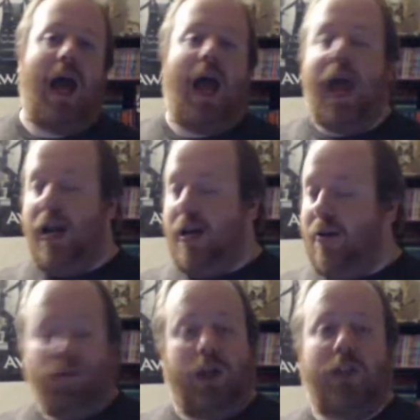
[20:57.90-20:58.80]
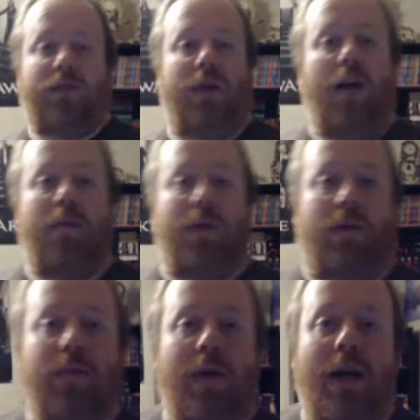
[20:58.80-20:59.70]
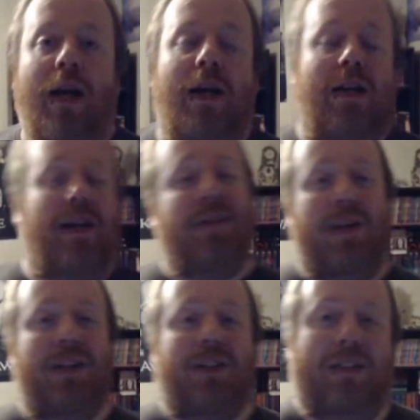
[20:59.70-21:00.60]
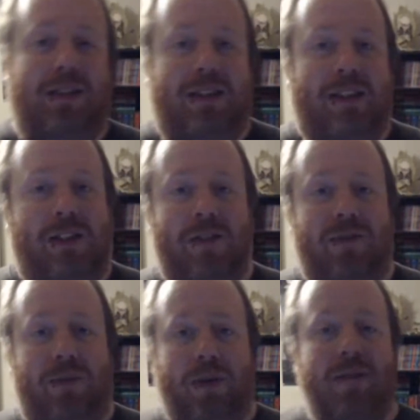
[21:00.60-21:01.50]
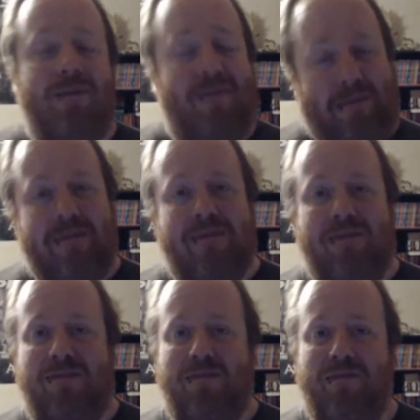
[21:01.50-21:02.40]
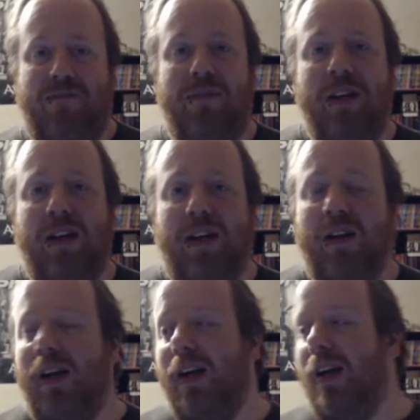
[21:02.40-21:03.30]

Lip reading: And it works phenomenal. Not to mention the CG for it, pretty alright.